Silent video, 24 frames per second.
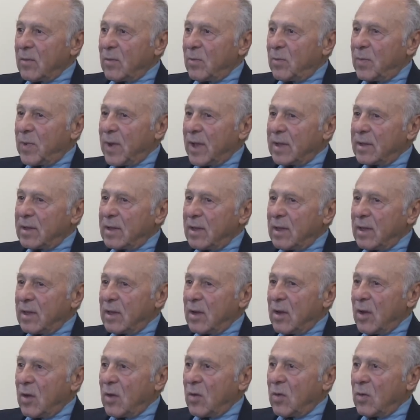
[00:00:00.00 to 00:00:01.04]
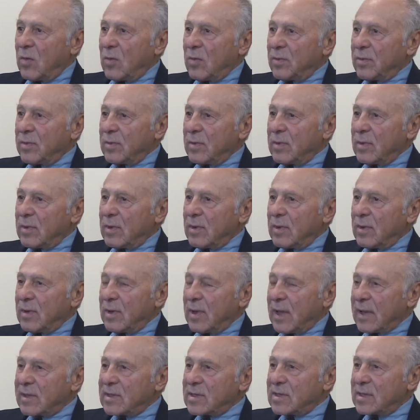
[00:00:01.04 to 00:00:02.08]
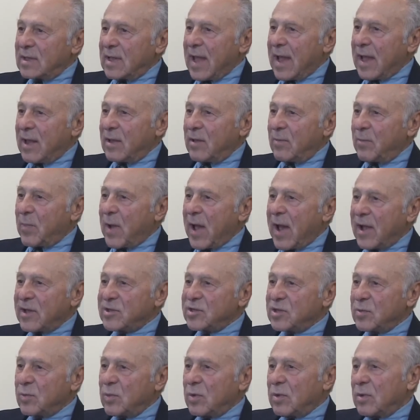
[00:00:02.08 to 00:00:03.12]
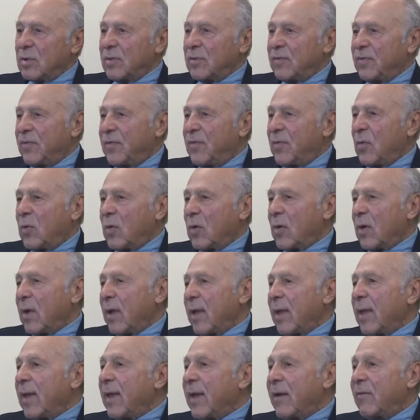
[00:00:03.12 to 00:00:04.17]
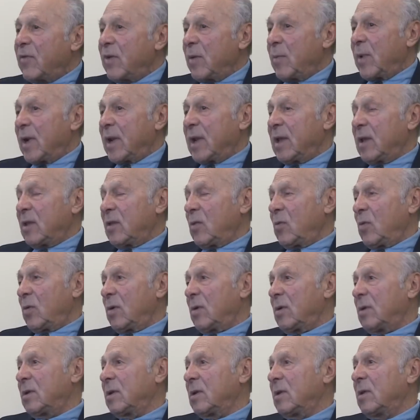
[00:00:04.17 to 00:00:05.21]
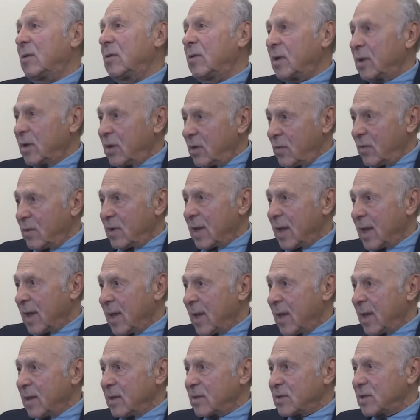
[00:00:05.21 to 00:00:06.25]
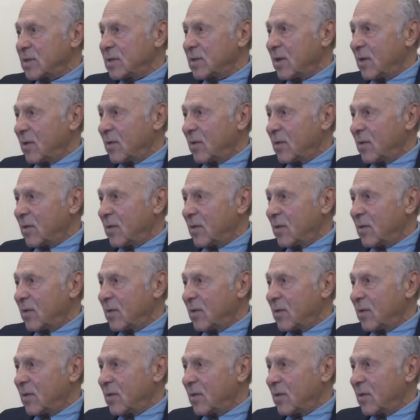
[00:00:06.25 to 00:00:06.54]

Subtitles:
But you know, that's not possible for everybody in the world, including you and I. So.